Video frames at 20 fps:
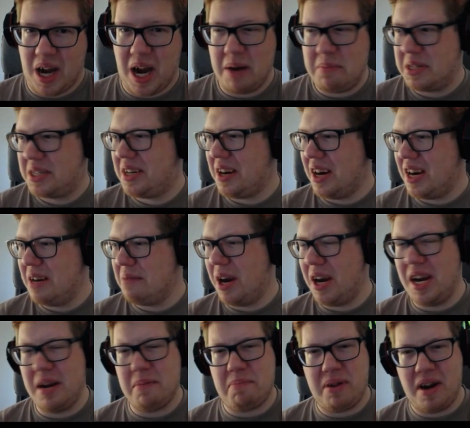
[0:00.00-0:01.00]
I became
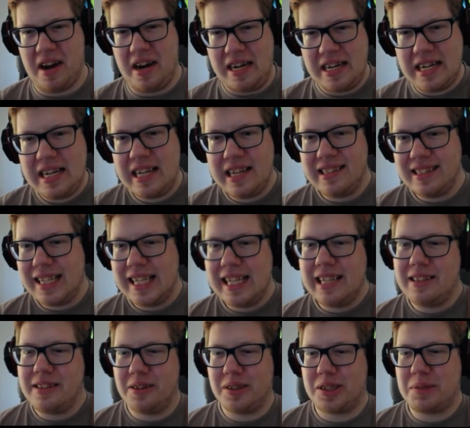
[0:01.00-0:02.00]
a hippie.
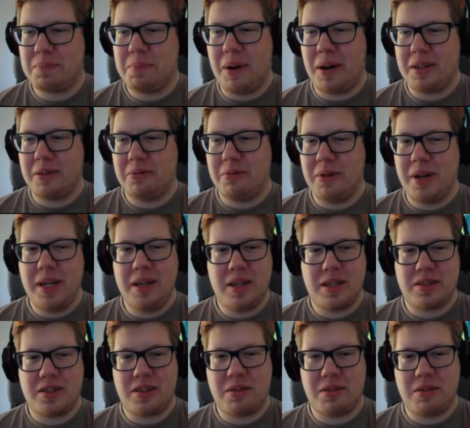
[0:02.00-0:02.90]
You spot a radio,